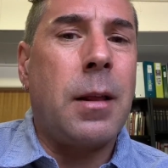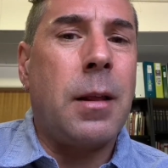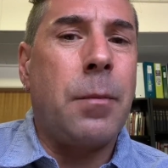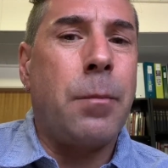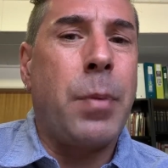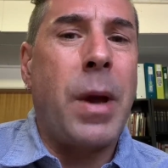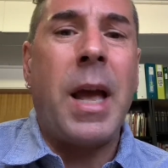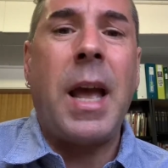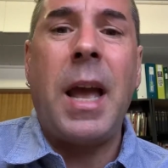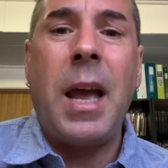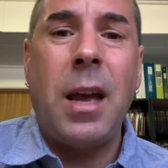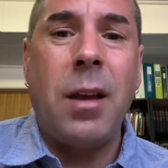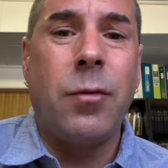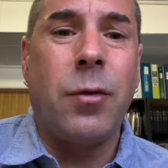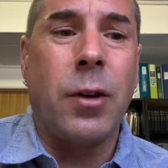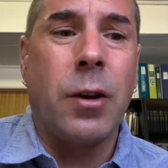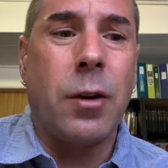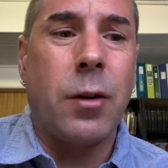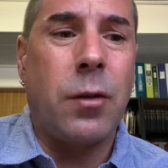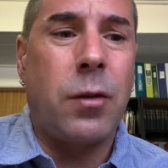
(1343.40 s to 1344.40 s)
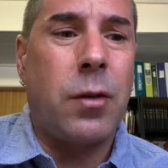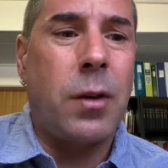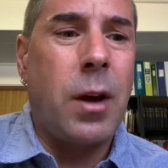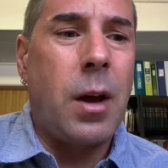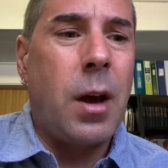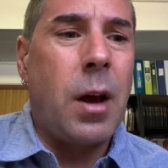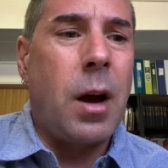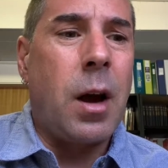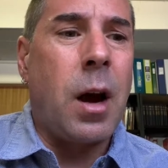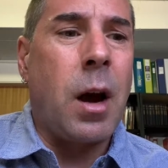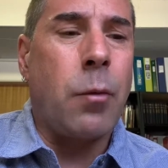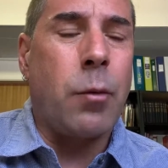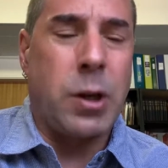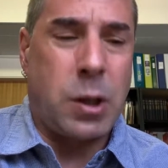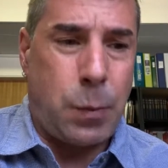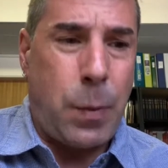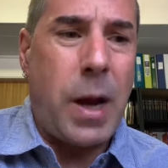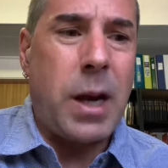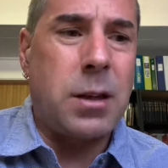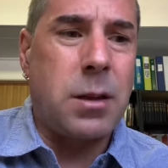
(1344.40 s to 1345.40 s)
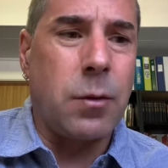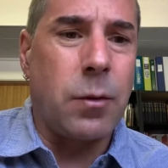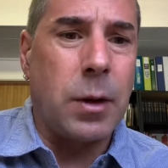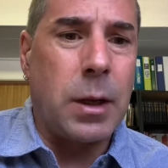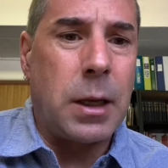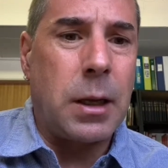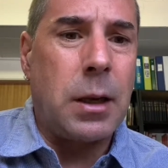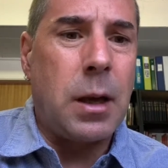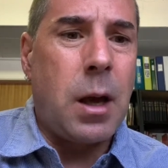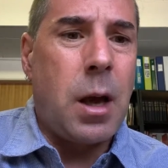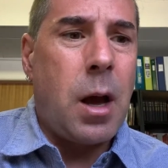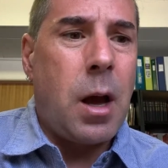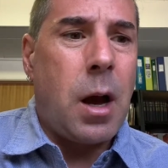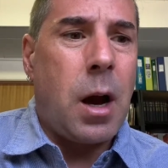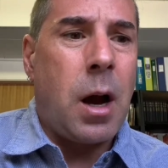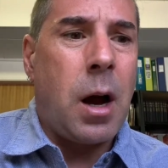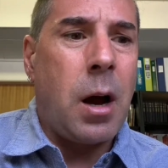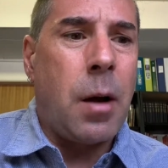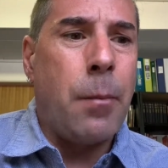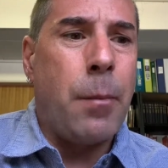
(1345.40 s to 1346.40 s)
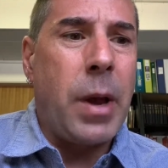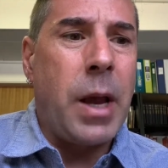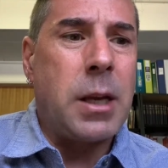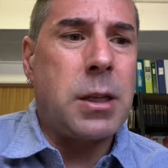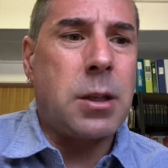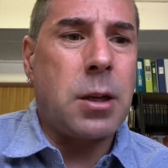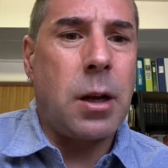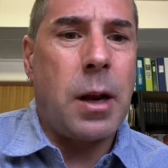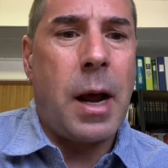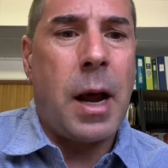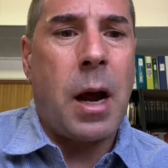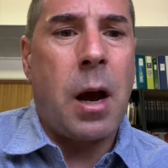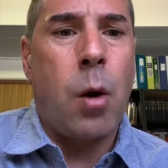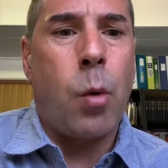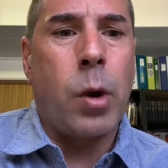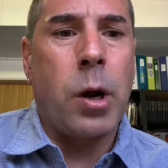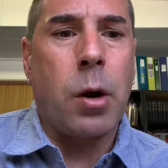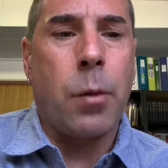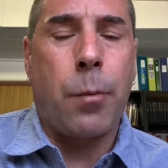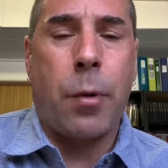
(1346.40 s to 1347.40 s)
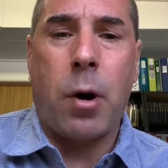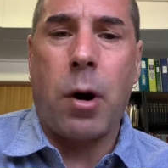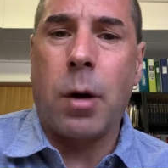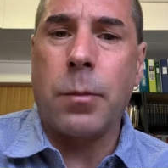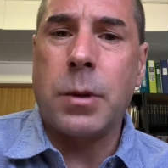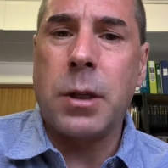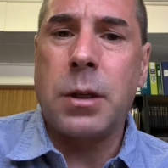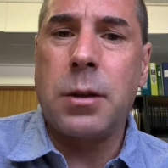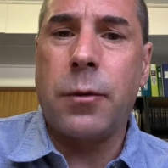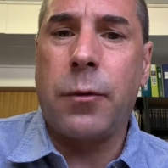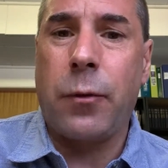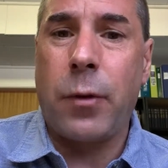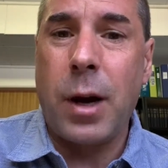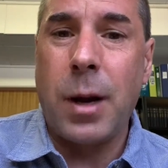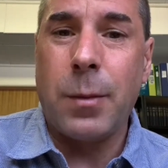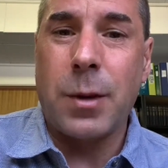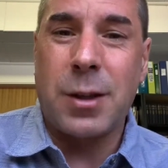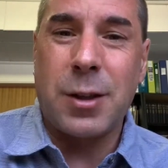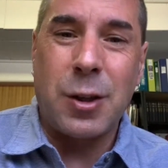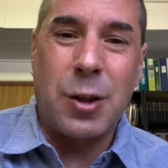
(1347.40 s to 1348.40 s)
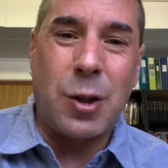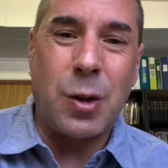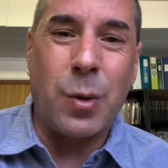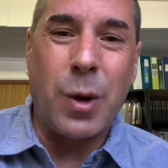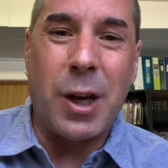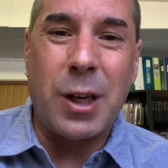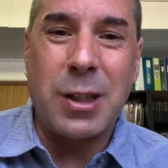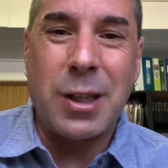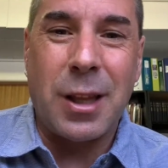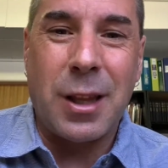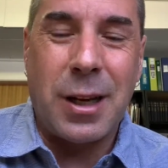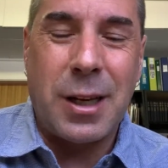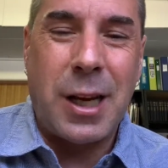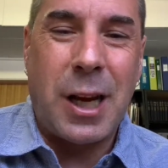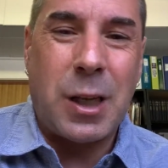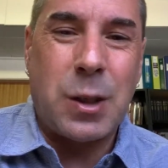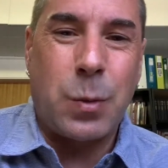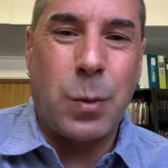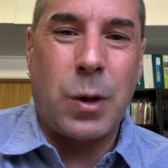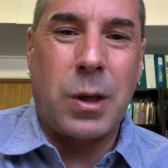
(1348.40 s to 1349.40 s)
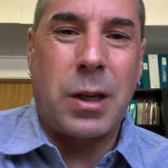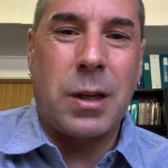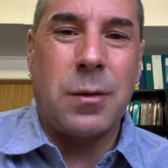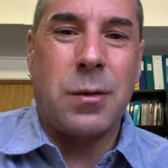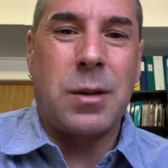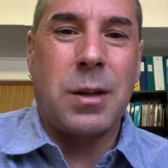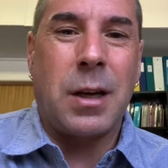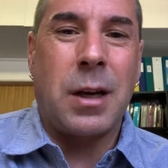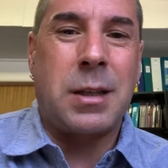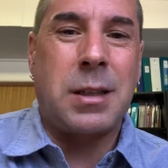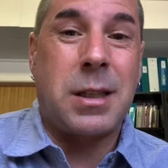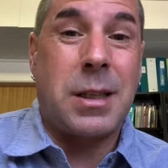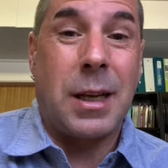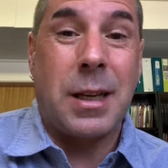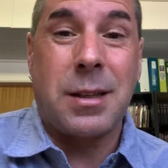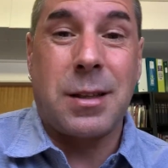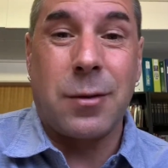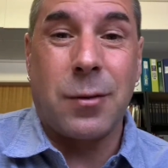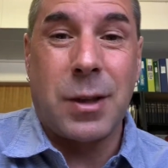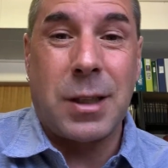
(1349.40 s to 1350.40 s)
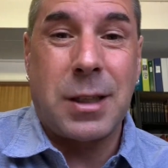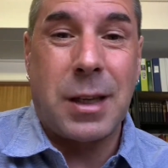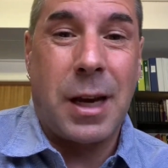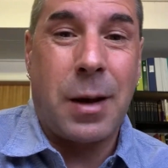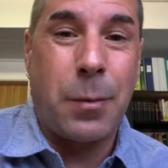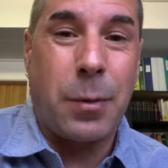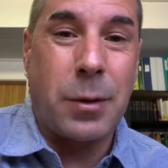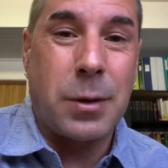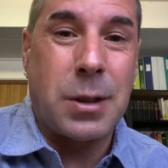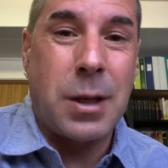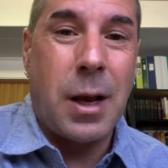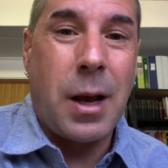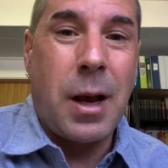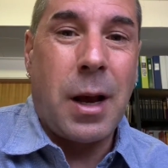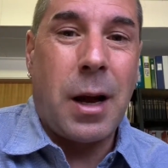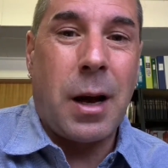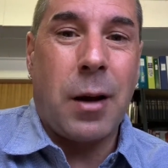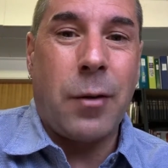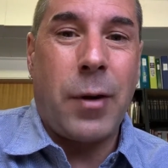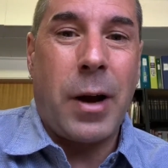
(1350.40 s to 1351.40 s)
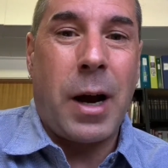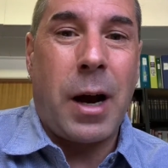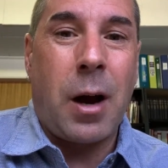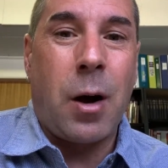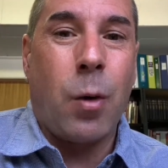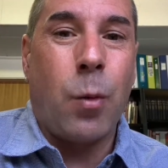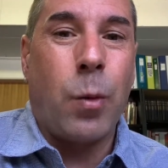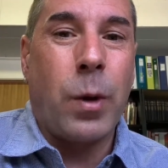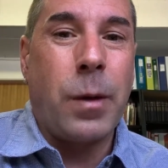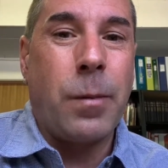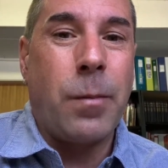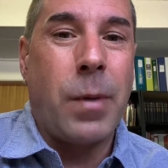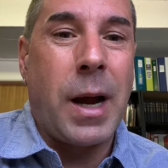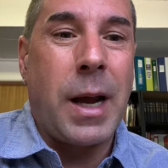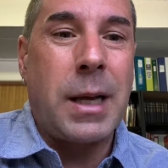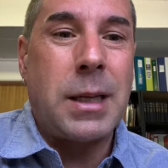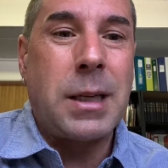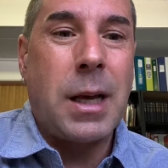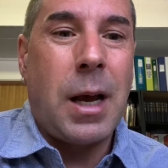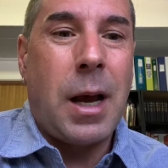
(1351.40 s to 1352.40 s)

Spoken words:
behaviors, respectively, based on how we are prompted to frame a situation. And the textbook gives extensive examples of how we might